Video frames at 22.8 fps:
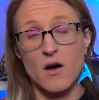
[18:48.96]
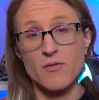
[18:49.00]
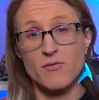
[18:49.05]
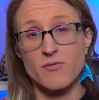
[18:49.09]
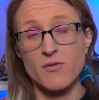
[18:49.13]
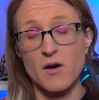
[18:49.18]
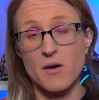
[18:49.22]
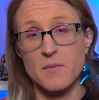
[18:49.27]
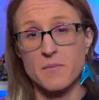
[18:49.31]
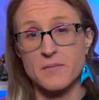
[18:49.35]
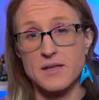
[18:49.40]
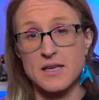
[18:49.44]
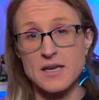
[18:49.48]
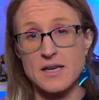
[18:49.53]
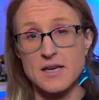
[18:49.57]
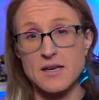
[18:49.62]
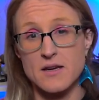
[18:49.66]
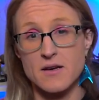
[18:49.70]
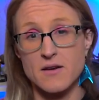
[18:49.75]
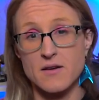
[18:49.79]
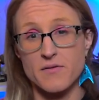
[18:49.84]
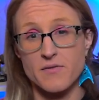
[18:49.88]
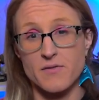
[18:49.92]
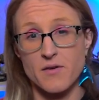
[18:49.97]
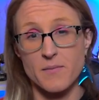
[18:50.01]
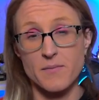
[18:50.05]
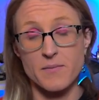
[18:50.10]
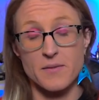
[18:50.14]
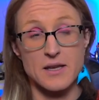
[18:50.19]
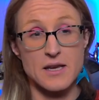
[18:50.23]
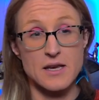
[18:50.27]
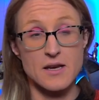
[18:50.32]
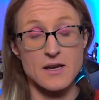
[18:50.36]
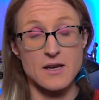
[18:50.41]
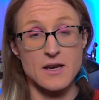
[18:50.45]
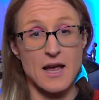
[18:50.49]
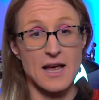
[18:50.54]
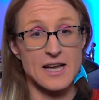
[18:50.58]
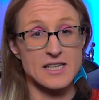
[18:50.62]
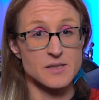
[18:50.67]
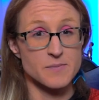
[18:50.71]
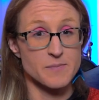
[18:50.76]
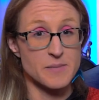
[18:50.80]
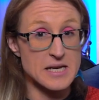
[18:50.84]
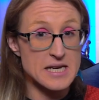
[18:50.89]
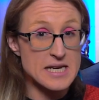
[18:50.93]
from the
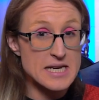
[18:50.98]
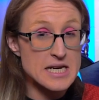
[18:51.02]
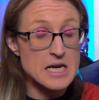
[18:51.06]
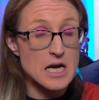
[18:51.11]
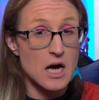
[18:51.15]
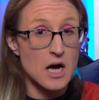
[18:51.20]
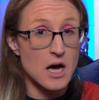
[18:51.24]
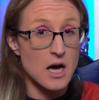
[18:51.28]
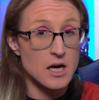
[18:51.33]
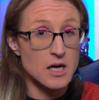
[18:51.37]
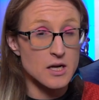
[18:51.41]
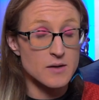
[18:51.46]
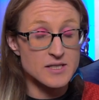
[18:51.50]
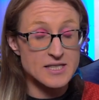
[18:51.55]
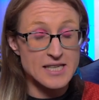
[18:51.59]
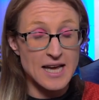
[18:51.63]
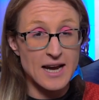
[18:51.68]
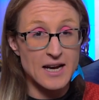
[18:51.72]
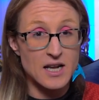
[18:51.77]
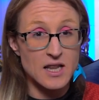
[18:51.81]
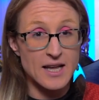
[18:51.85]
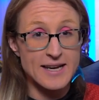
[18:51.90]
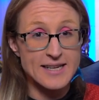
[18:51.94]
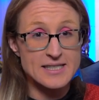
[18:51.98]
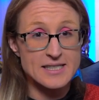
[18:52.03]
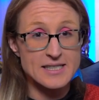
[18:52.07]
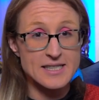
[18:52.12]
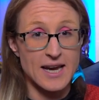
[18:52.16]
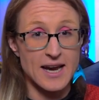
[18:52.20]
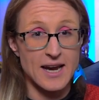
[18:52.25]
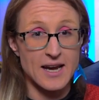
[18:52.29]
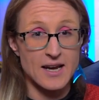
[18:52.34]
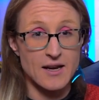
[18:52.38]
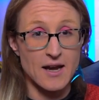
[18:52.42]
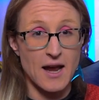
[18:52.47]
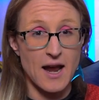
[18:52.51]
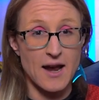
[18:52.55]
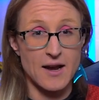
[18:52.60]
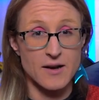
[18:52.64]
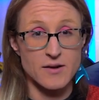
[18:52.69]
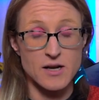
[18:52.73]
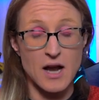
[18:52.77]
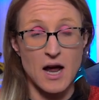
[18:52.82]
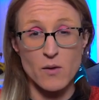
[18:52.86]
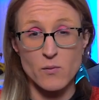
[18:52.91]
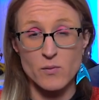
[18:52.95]
SB satellites
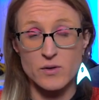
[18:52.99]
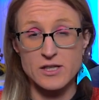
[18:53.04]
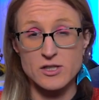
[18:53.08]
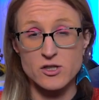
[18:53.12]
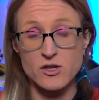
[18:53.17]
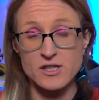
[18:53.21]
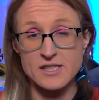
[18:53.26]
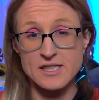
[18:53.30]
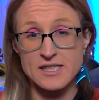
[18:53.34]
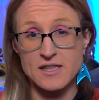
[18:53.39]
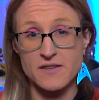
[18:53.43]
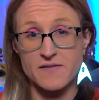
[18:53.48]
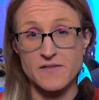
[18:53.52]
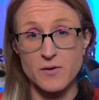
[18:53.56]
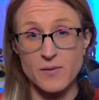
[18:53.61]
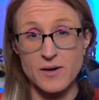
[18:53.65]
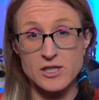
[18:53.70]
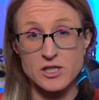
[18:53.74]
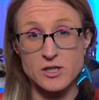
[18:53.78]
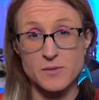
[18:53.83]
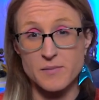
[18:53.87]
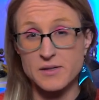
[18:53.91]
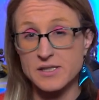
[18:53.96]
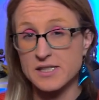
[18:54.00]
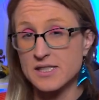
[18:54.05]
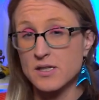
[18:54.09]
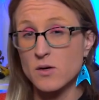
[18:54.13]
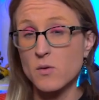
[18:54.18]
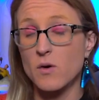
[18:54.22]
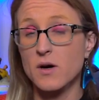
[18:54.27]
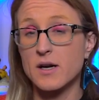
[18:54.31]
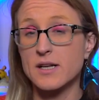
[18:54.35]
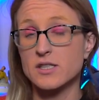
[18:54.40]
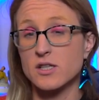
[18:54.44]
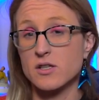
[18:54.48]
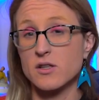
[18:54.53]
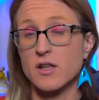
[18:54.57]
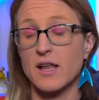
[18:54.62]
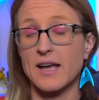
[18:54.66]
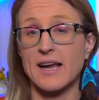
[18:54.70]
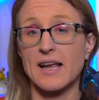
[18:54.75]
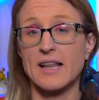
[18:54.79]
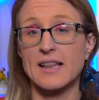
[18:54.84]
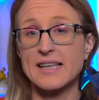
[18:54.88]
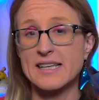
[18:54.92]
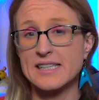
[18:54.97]
and not really trusting the Federation, but still wanting to
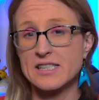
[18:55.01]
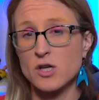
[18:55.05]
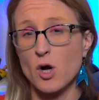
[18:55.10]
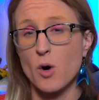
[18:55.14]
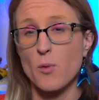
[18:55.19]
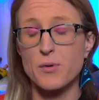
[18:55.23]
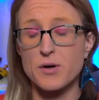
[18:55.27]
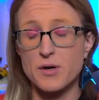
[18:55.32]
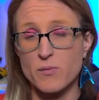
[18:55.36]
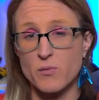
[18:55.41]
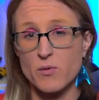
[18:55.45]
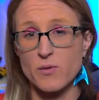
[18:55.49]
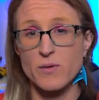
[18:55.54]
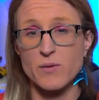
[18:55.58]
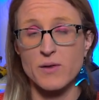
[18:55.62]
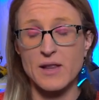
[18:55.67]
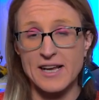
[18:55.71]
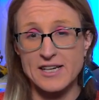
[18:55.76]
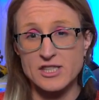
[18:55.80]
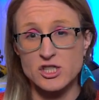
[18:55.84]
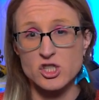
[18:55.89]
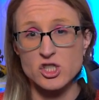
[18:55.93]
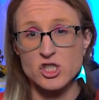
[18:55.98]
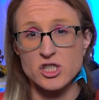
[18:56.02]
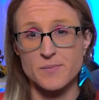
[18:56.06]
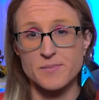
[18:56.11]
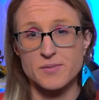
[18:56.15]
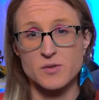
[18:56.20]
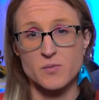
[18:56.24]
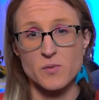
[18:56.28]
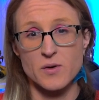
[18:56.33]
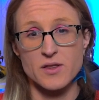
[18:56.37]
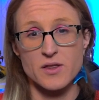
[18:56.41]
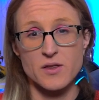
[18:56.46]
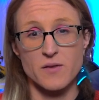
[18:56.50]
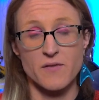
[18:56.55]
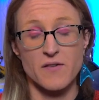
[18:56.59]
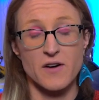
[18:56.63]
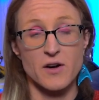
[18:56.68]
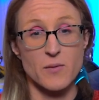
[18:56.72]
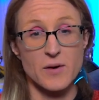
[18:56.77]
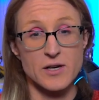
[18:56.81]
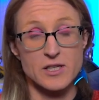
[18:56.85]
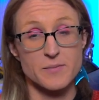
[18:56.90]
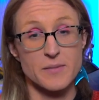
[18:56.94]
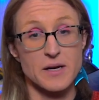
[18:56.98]
like at least open relationships with the
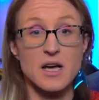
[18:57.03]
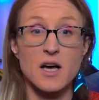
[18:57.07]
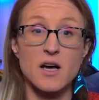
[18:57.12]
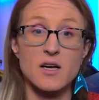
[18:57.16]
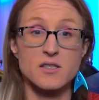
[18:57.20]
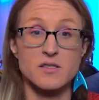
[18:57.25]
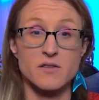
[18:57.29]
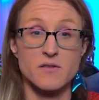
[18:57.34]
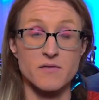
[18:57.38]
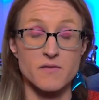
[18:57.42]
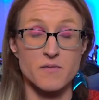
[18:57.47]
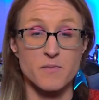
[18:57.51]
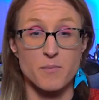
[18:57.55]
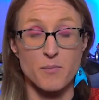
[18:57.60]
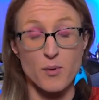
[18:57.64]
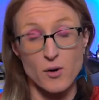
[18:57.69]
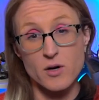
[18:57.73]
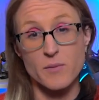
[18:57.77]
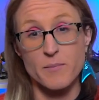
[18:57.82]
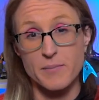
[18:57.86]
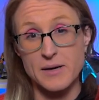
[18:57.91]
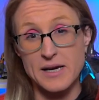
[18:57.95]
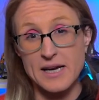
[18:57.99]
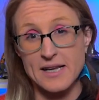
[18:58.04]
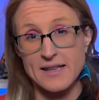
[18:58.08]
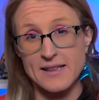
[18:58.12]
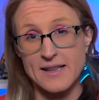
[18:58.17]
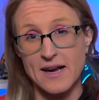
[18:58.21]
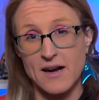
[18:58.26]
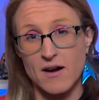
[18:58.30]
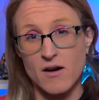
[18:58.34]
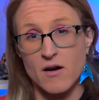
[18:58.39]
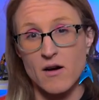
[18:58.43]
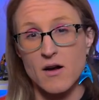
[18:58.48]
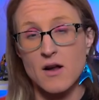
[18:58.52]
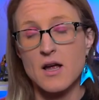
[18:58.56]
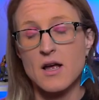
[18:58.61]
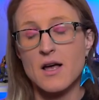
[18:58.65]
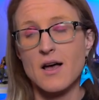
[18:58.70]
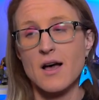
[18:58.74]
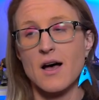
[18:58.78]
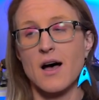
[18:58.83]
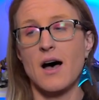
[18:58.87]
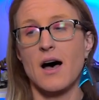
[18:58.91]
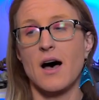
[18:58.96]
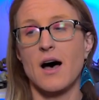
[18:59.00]
Federation because of Burnham being there.
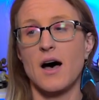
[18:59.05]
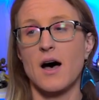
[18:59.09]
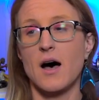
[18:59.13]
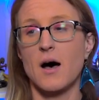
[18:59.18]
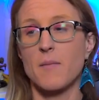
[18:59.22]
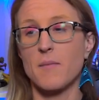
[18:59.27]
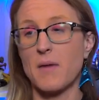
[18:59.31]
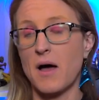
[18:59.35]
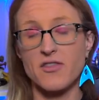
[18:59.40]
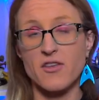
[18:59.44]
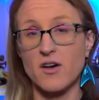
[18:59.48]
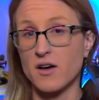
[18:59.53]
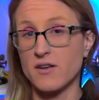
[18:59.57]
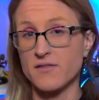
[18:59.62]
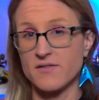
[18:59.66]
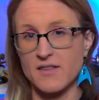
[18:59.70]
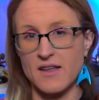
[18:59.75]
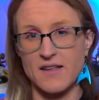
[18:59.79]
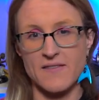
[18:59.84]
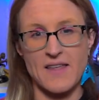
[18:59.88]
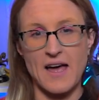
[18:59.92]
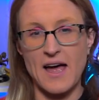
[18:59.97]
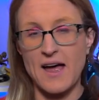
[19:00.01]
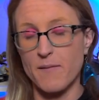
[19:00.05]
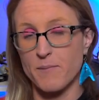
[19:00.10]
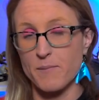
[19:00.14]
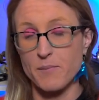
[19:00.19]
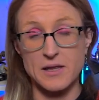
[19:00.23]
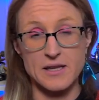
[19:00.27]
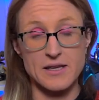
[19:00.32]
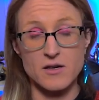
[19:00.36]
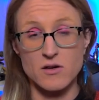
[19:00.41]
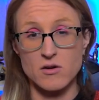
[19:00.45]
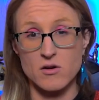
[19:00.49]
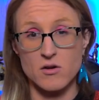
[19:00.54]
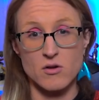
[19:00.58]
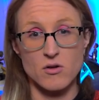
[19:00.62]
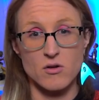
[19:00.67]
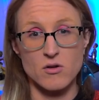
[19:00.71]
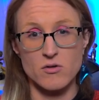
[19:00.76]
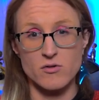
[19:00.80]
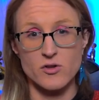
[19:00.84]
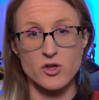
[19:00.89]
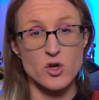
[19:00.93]
I thought that political